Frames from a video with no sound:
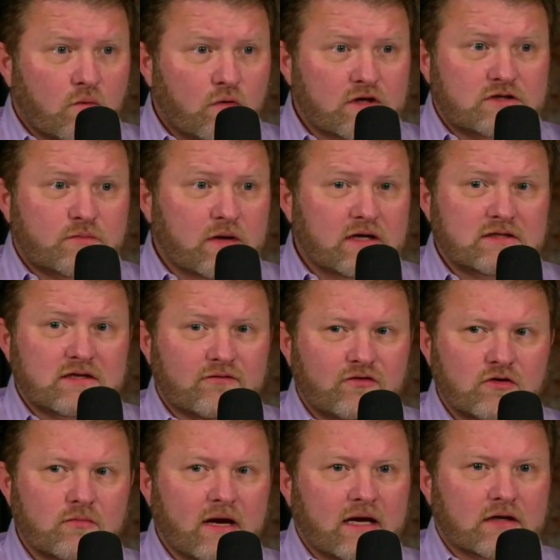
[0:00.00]
Which means if
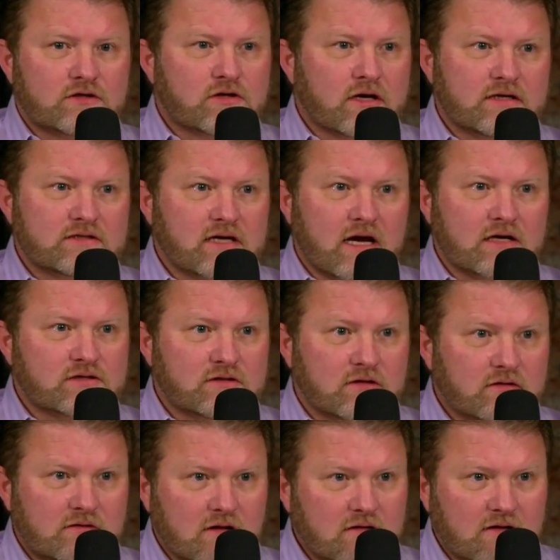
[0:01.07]
you make a transaction
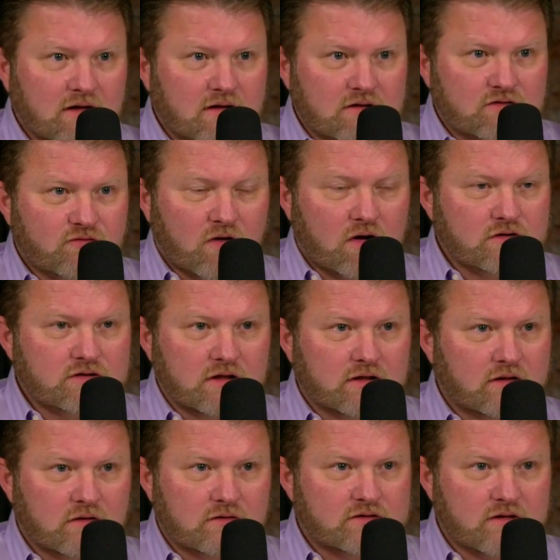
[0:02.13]
that they think is
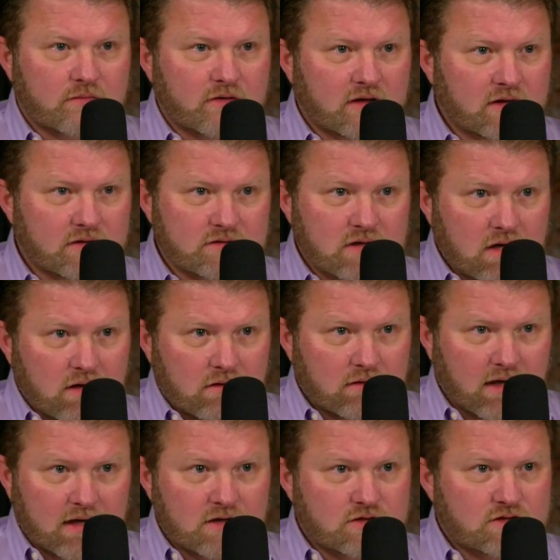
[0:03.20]
fraudulent or something else,
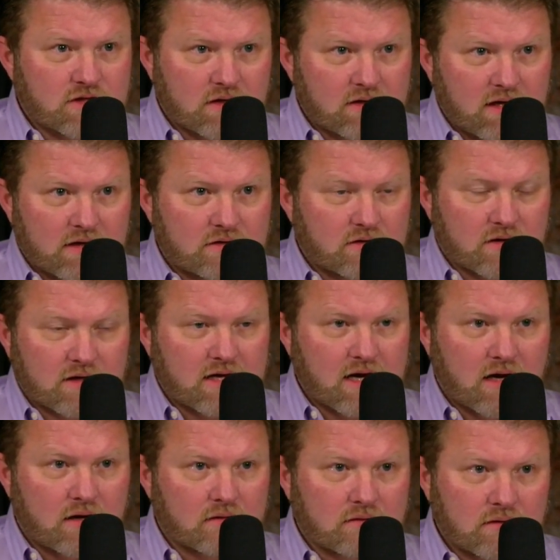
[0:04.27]
they can shut down your
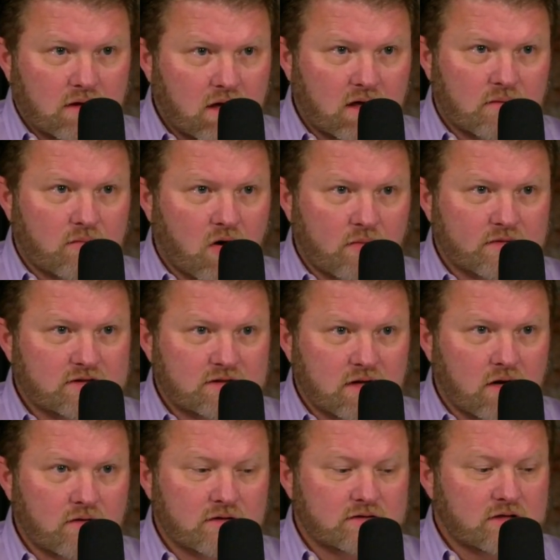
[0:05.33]
account in a moment's
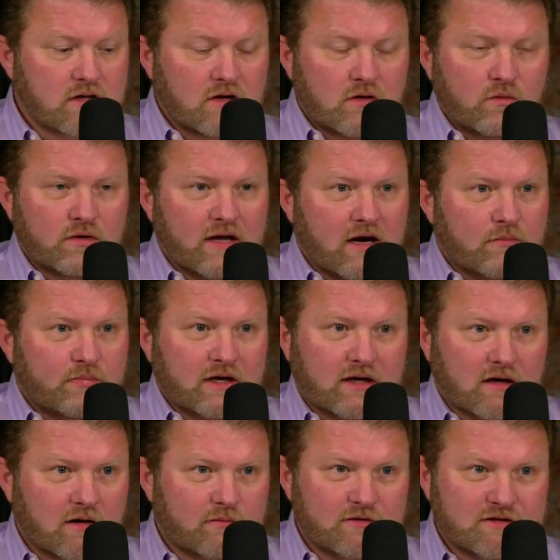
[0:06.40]
notice without
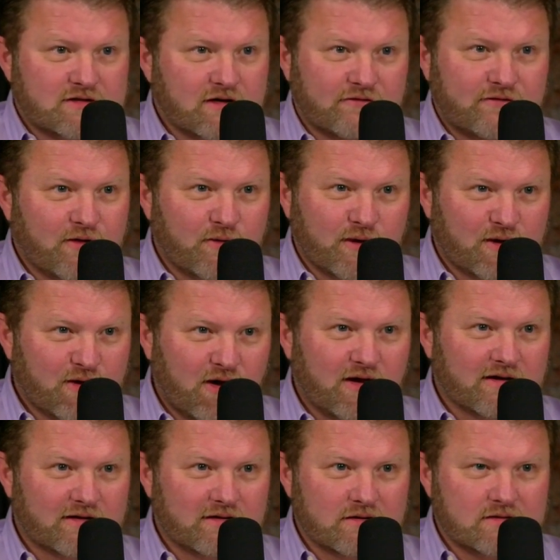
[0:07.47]
picking up the cell phone and
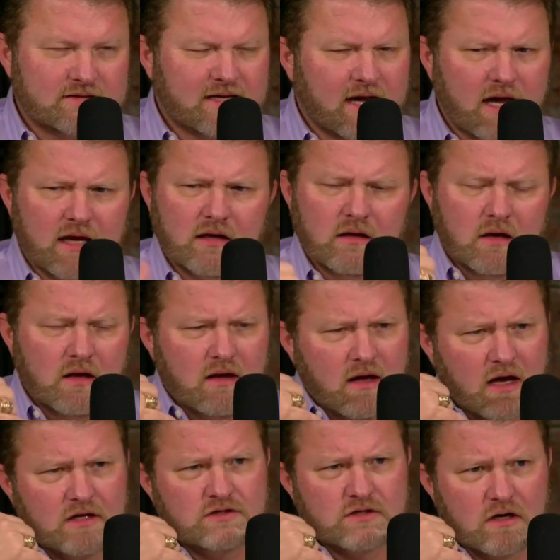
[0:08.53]
calling you and say,
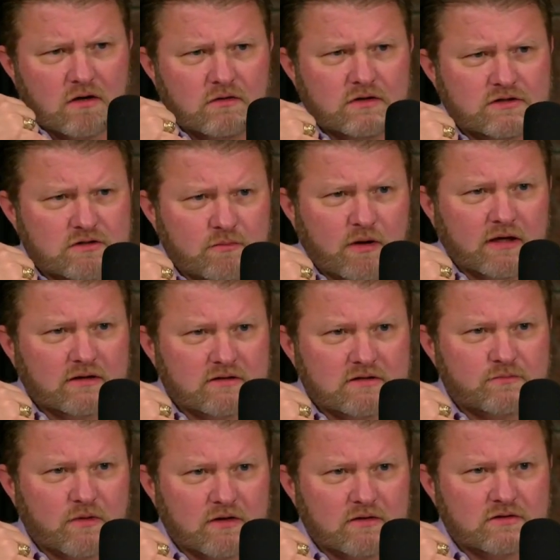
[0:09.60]
hey, Joe, did you make
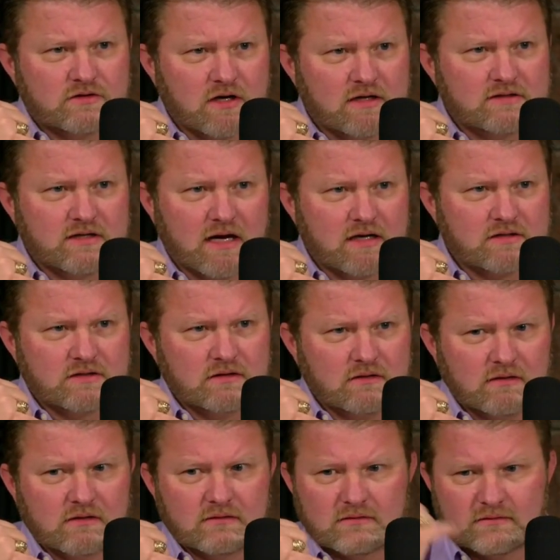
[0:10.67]
this transaction
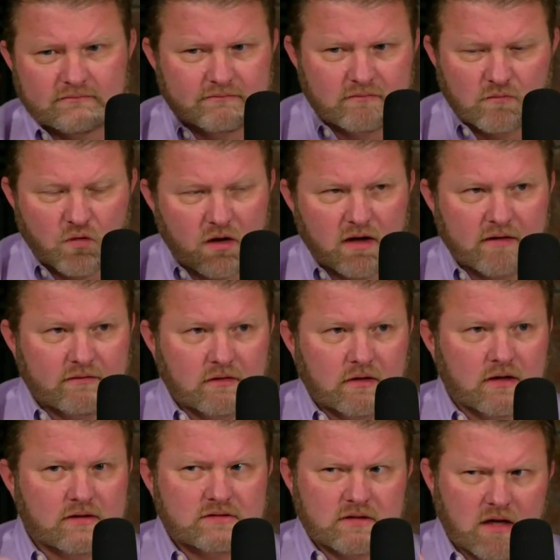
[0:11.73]
at whatever?
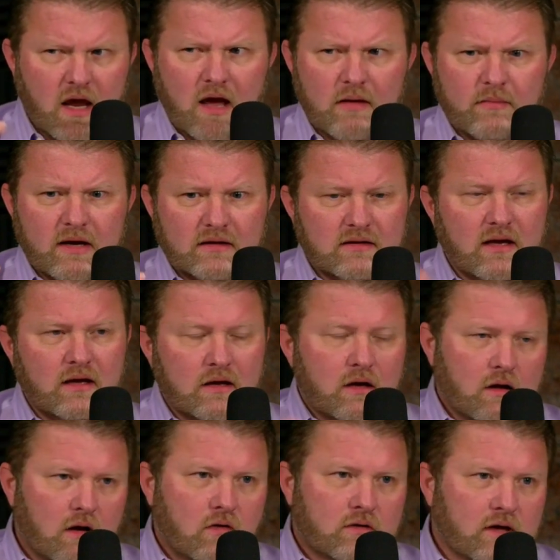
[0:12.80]
And I said, yeah, I made that.
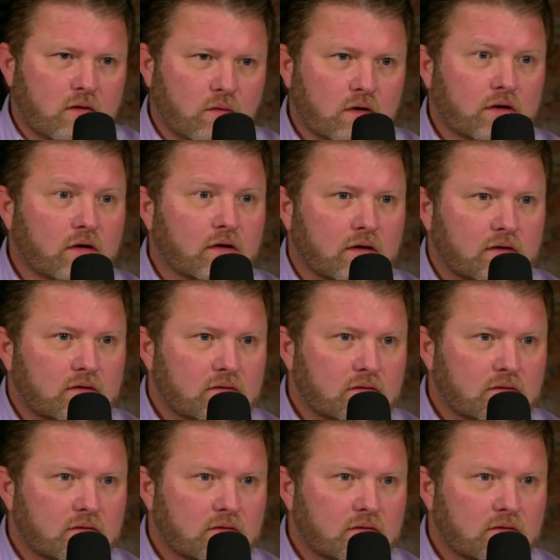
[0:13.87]
Okay, we're good.